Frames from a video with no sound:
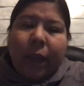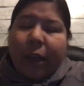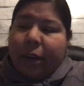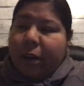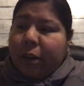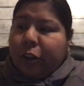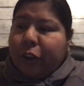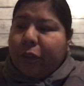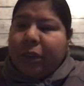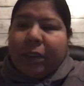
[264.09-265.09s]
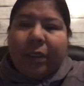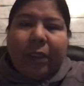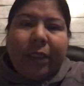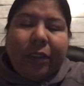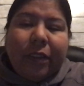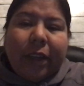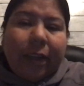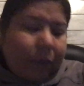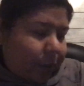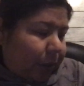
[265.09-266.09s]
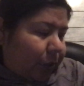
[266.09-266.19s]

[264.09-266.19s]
and then you'll choose the sleeve style.